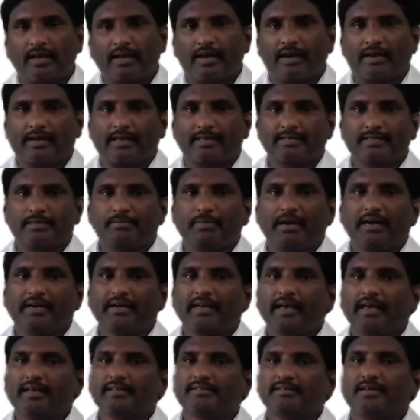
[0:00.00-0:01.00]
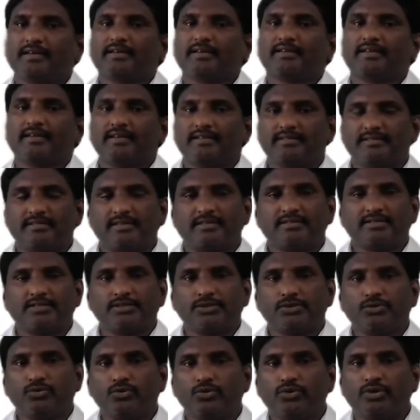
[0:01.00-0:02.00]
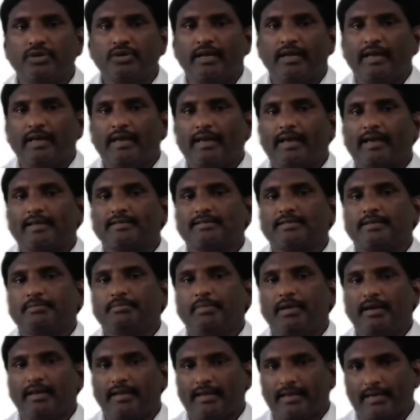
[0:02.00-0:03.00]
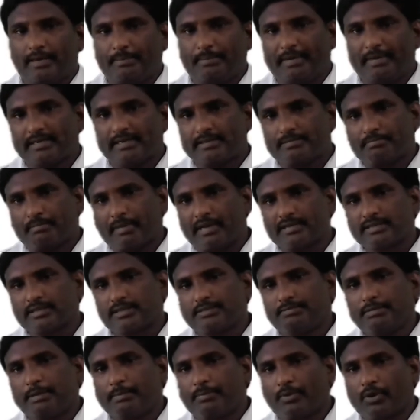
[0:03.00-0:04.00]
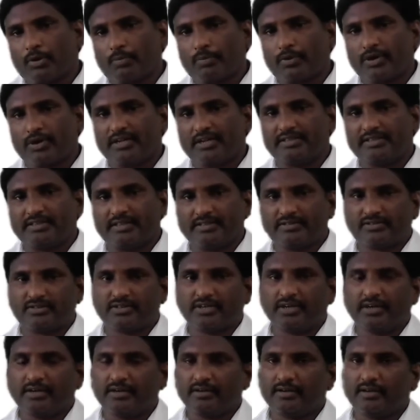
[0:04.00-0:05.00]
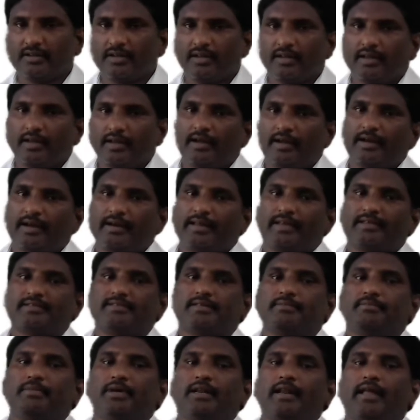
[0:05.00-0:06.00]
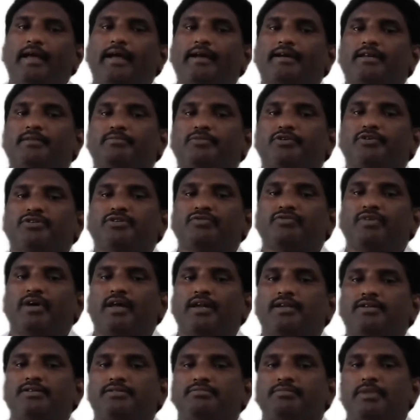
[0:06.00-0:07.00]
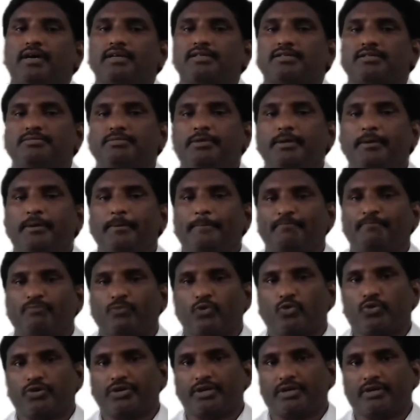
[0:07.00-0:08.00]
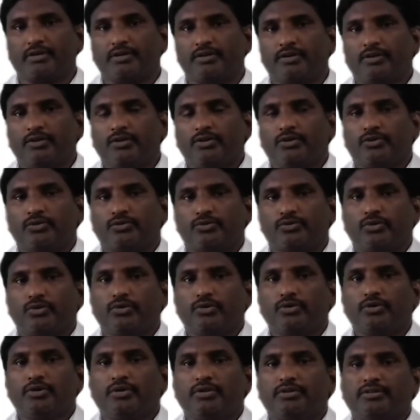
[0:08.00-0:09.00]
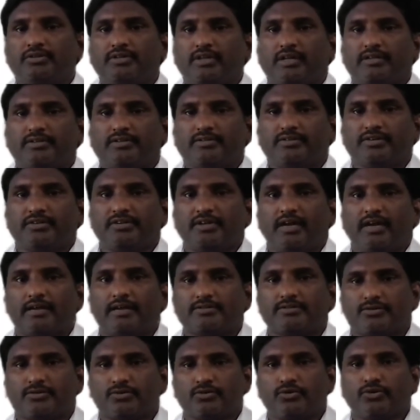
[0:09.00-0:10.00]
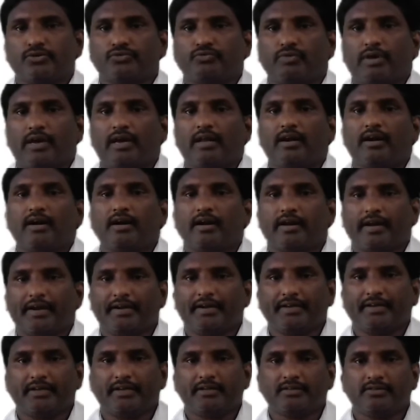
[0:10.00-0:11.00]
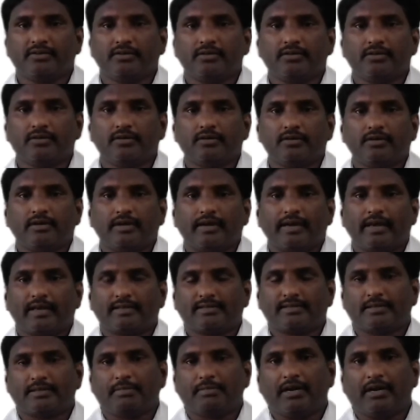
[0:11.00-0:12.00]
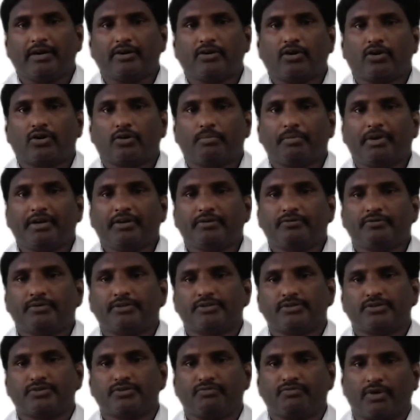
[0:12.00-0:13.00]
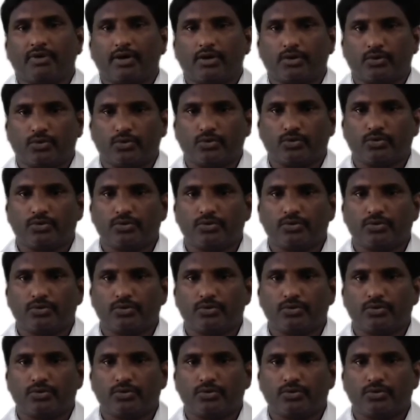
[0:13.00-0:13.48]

and XML tags are case sensitive. XML elements must be properly nested, and XML attributes values must be quoted. So they are the syntax rules while writing the XML document we should follow.